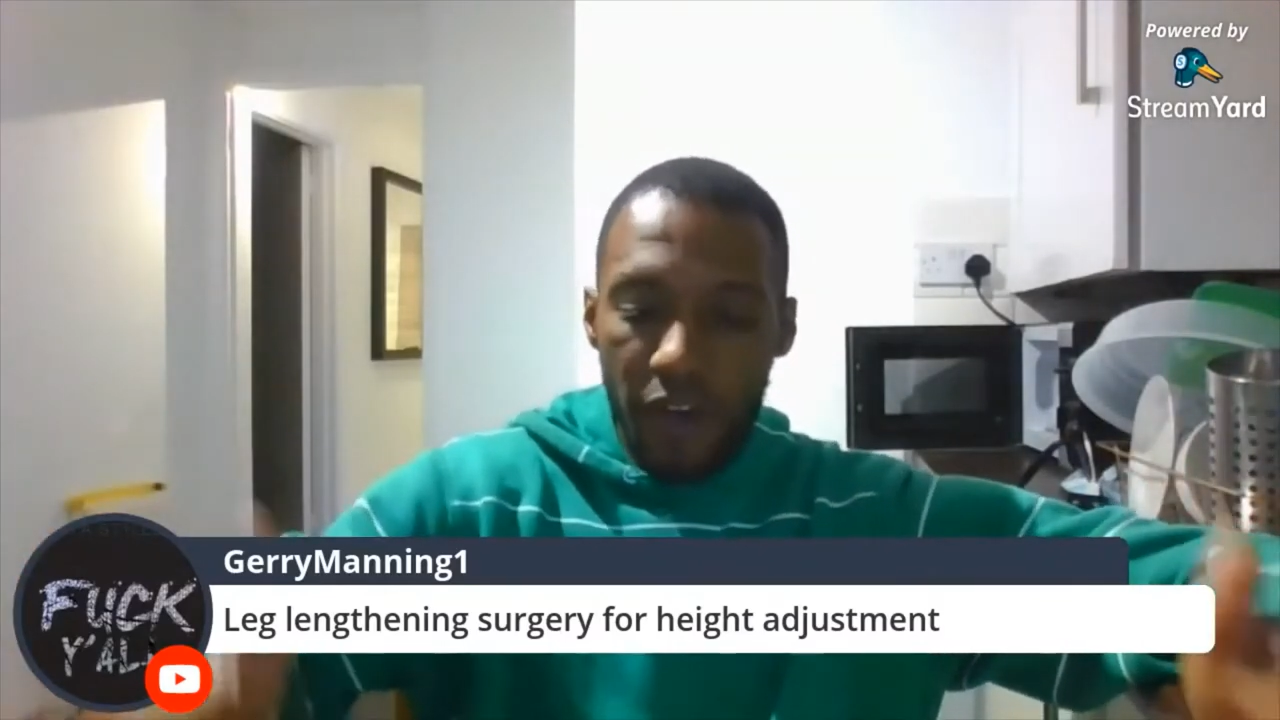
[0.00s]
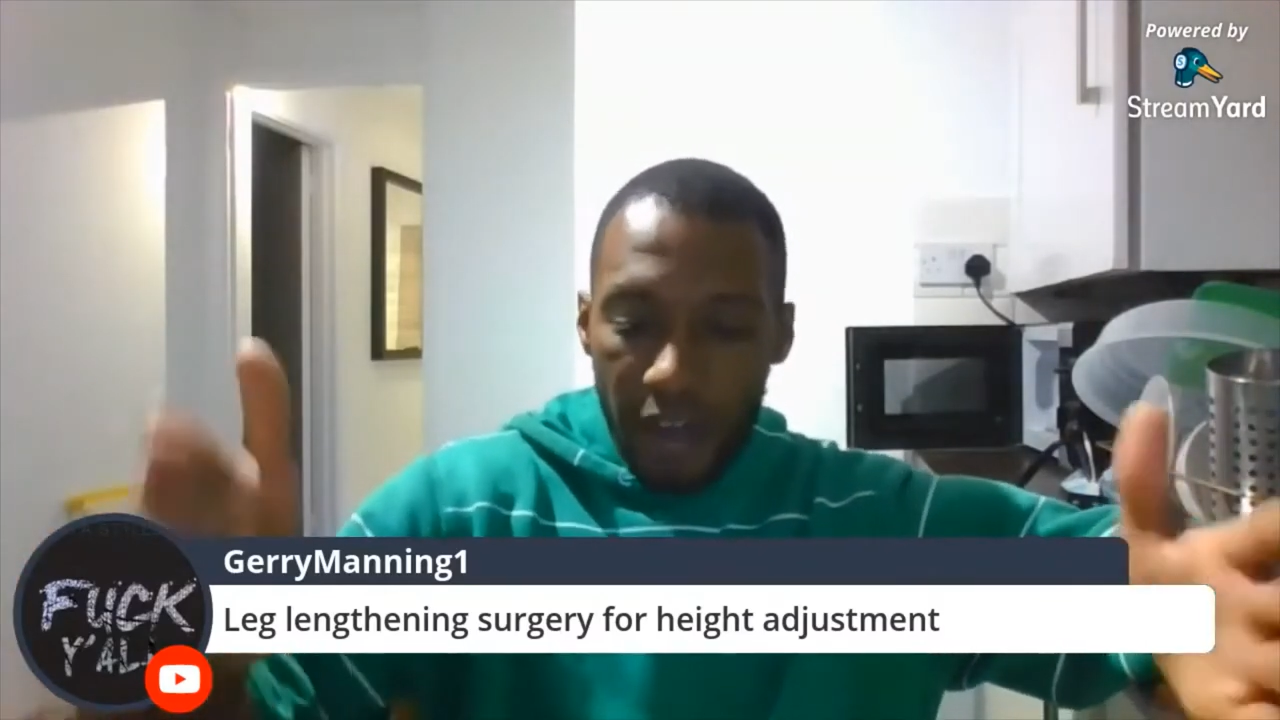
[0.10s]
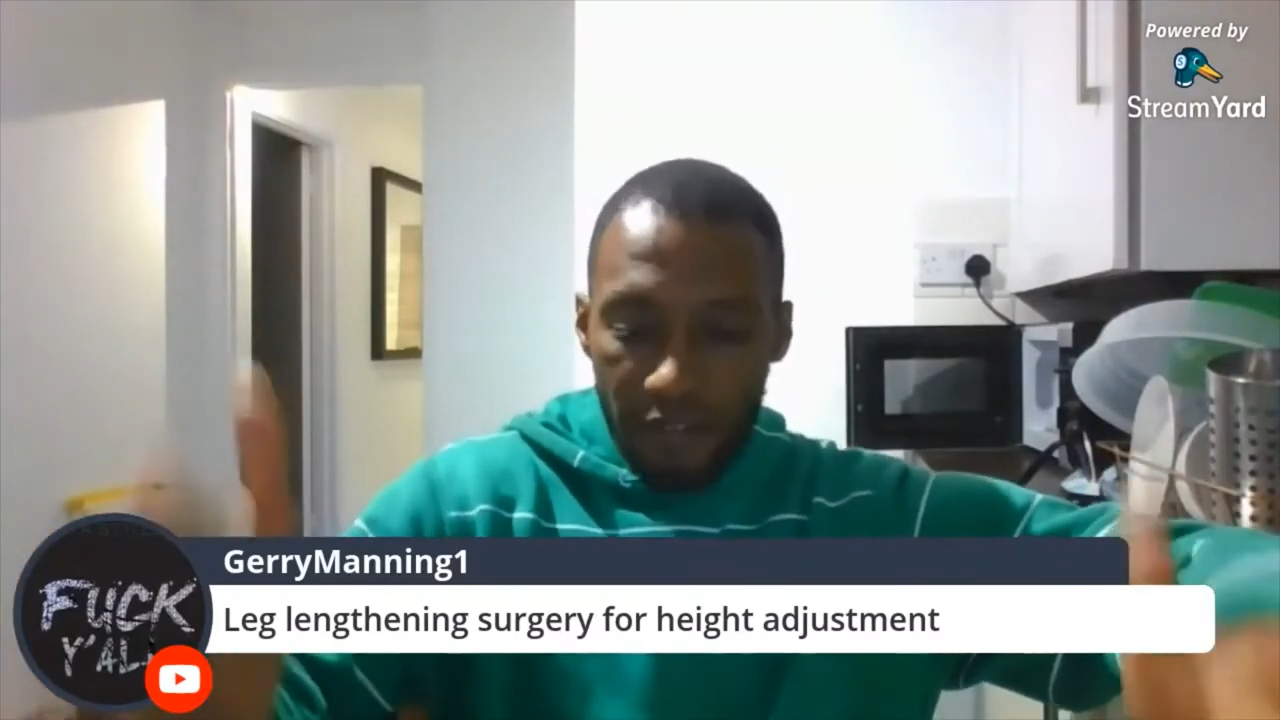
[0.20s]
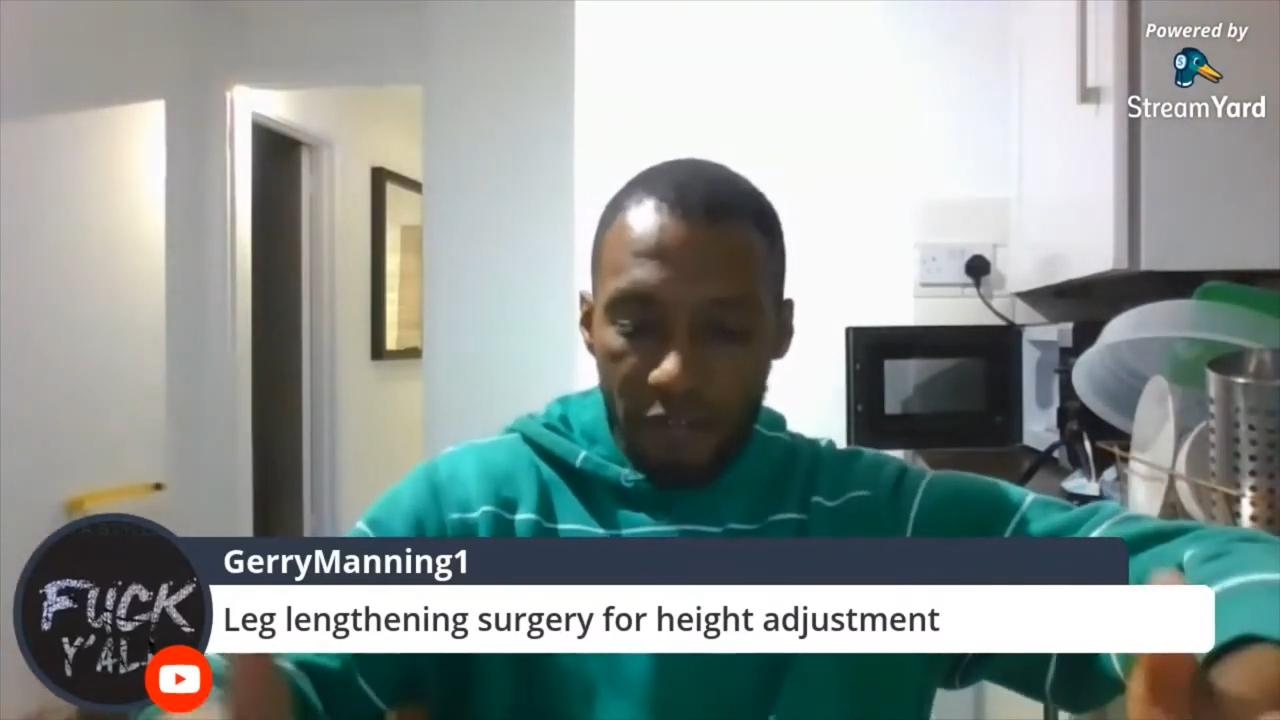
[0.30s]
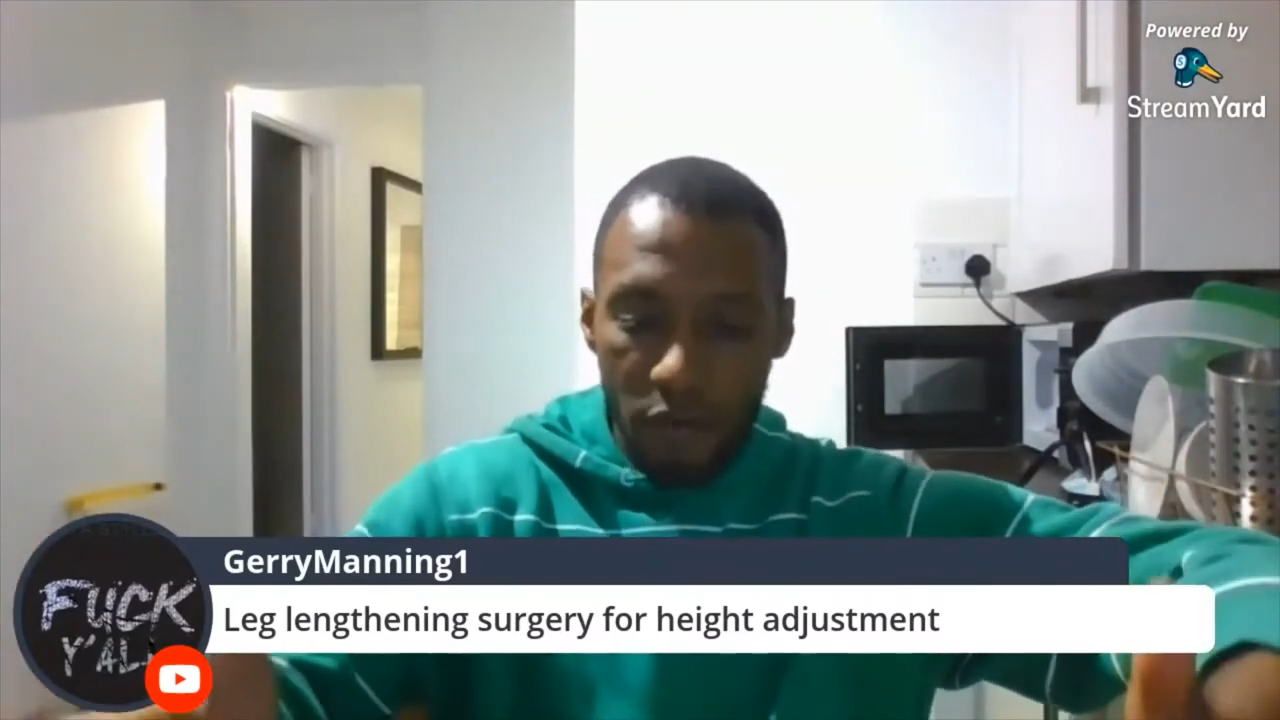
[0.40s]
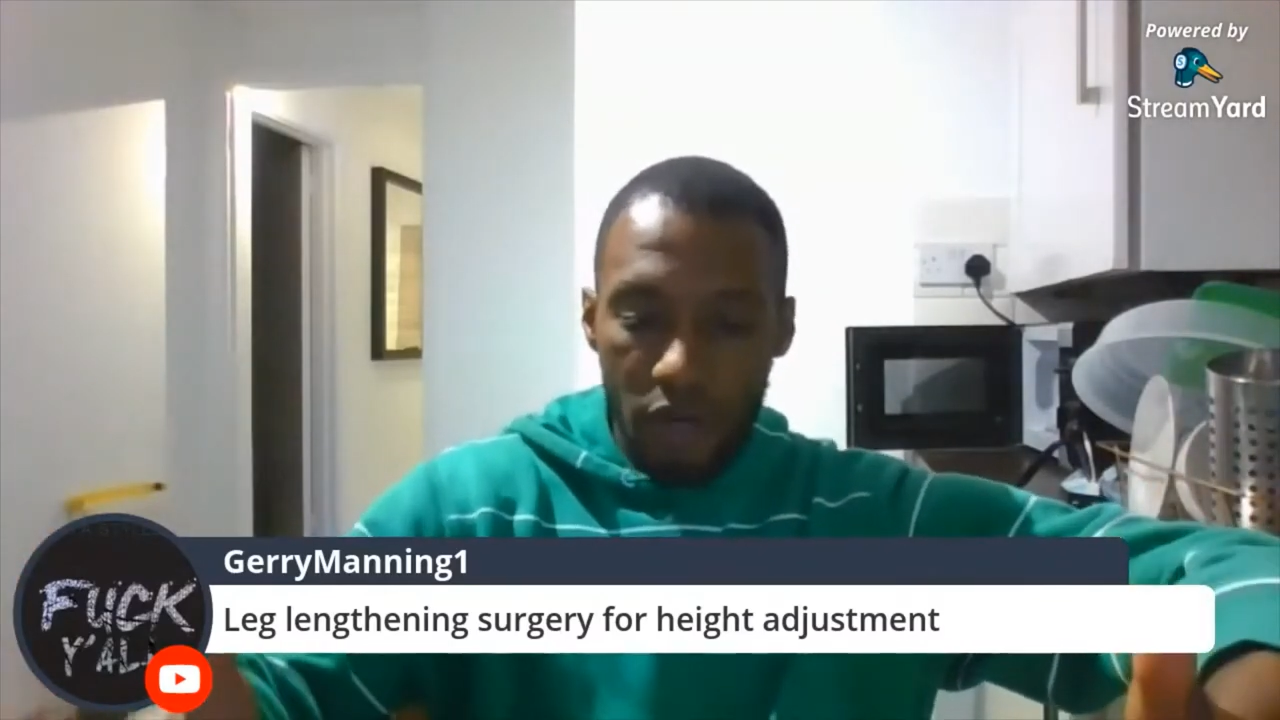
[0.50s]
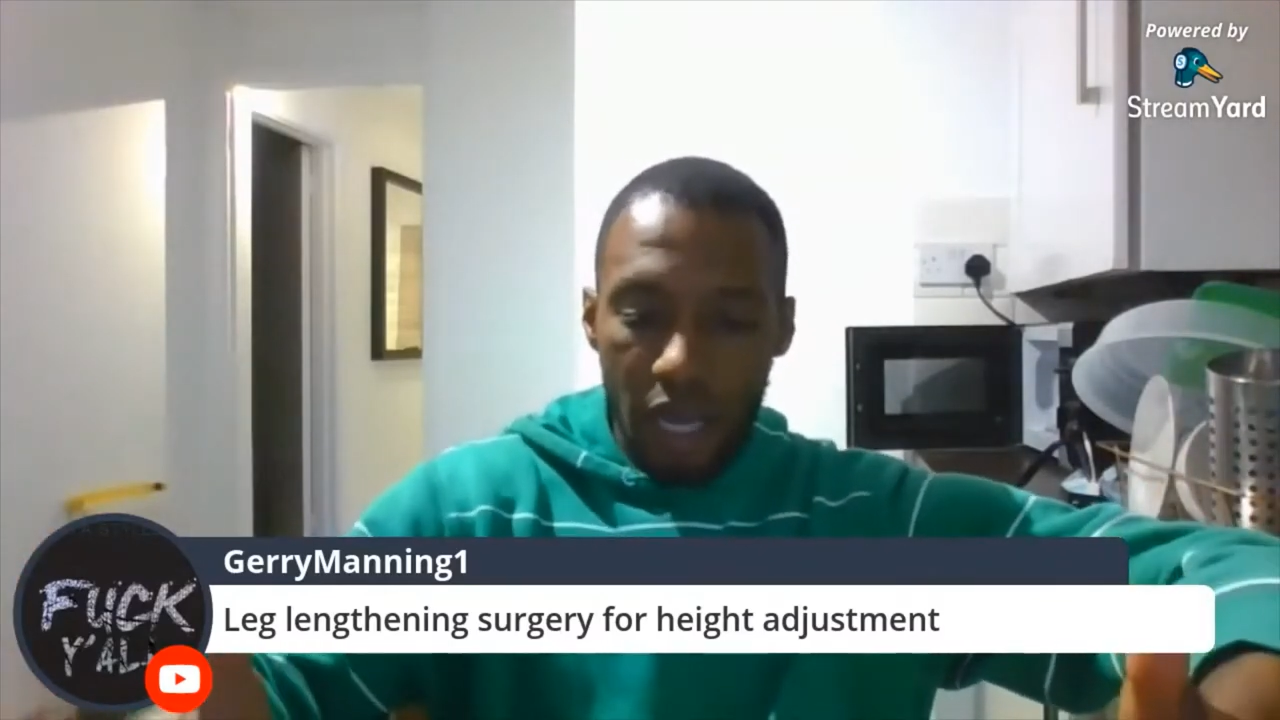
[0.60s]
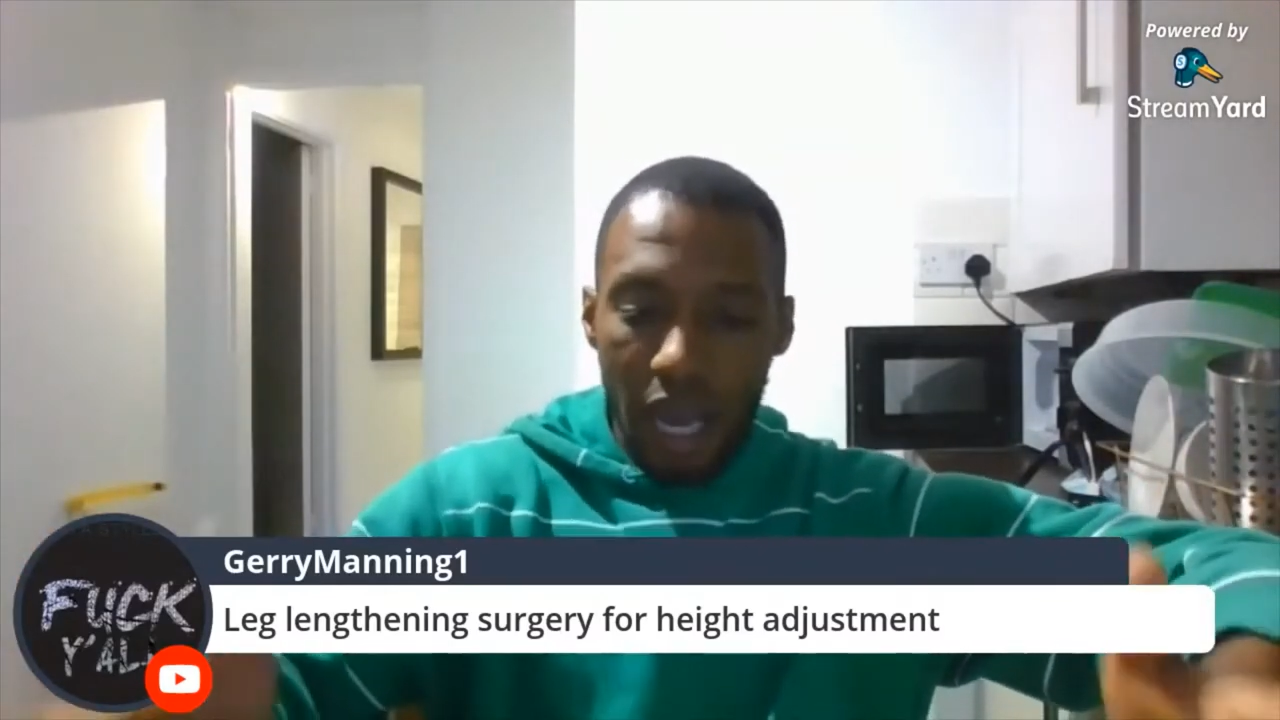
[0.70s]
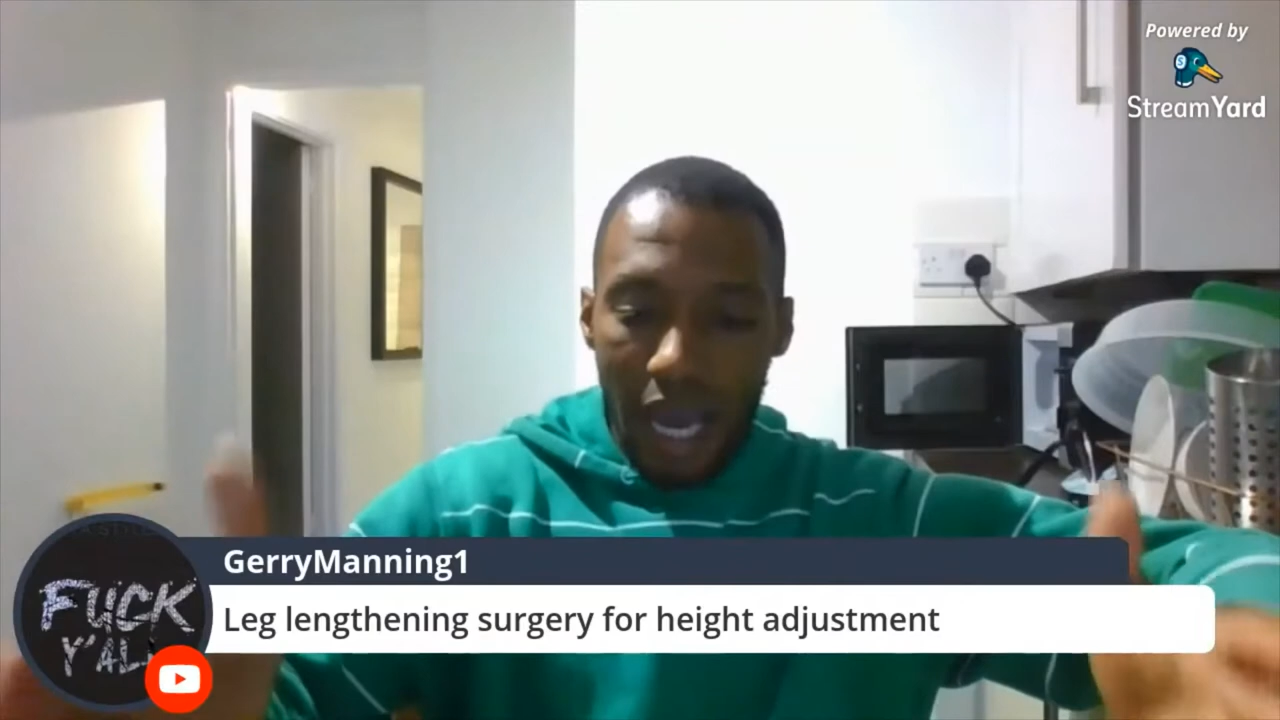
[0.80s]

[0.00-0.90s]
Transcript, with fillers: five foot,